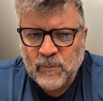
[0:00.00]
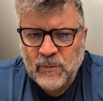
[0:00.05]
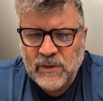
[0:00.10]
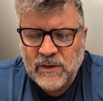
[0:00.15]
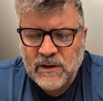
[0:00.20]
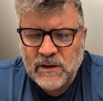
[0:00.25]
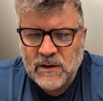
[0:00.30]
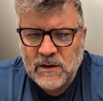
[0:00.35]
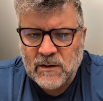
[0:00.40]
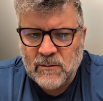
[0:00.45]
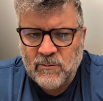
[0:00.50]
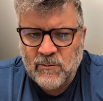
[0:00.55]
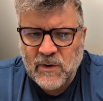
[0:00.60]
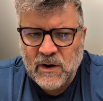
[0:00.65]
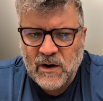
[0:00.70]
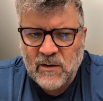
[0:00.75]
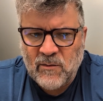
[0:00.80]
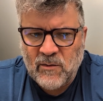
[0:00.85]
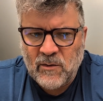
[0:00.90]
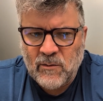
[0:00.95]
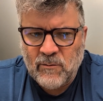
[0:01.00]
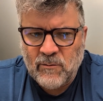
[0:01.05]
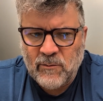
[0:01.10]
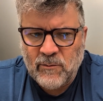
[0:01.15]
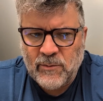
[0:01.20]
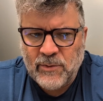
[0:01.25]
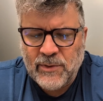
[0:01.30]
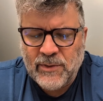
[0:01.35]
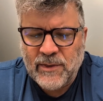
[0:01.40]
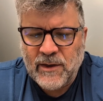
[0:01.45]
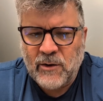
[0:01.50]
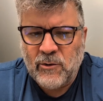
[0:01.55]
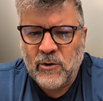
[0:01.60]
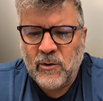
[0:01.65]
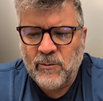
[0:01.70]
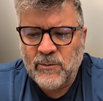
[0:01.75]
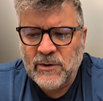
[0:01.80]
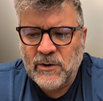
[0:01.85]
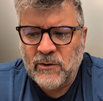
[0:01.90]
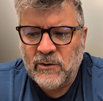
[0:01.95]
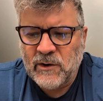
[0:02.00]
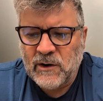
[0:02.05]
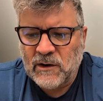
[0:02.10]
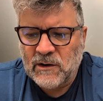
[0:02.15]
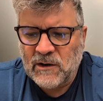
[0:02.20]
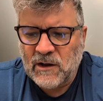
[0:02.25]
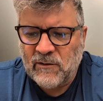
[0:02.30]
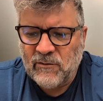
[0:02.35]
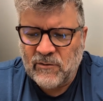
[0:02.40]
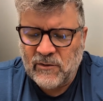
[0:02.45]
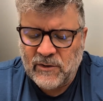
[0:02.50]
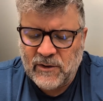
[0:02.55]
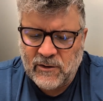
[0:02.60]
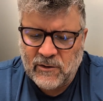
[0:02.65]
the minimum therapeutic level